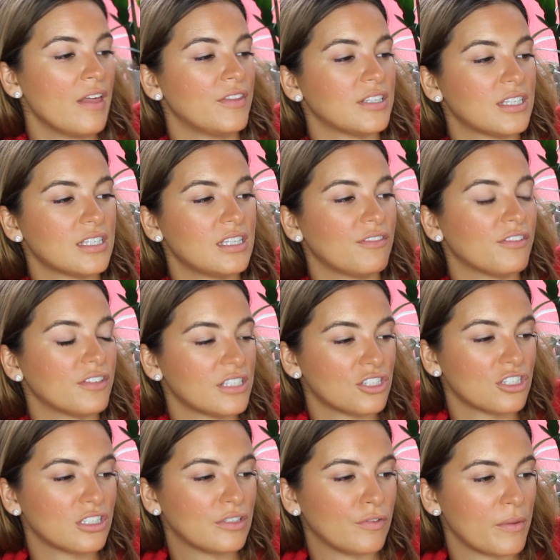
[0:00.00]
This is the
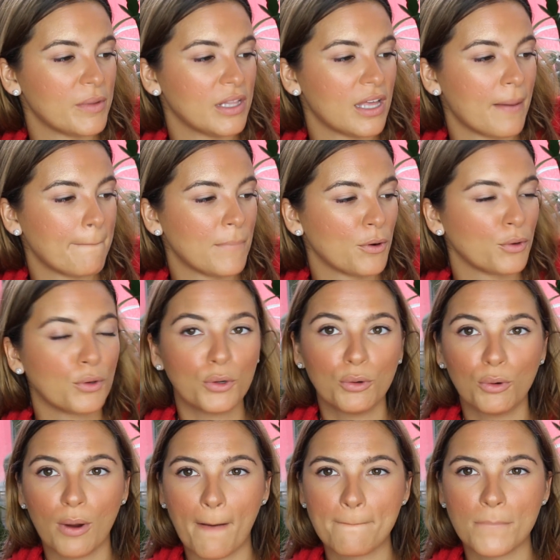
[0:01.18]
Physicians Formula
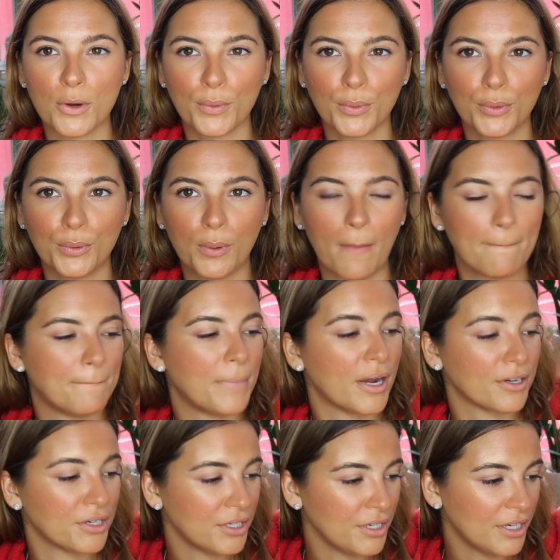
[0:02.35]
Murumuru
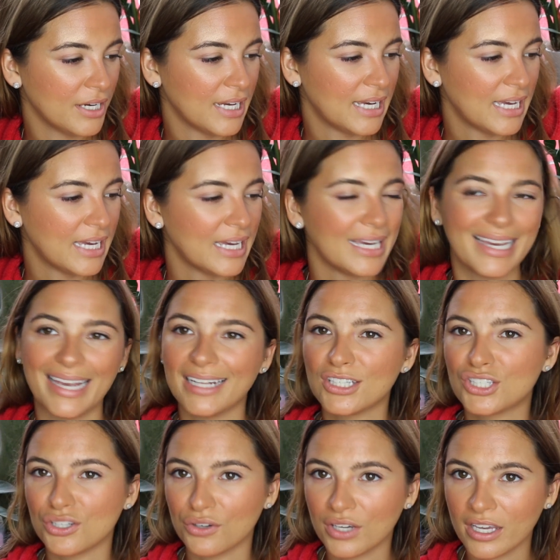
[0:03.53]
Butter in
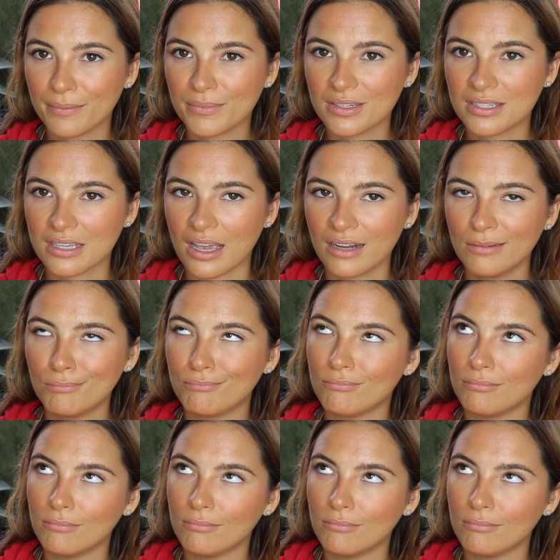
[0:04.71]
Soaking Up the Sun.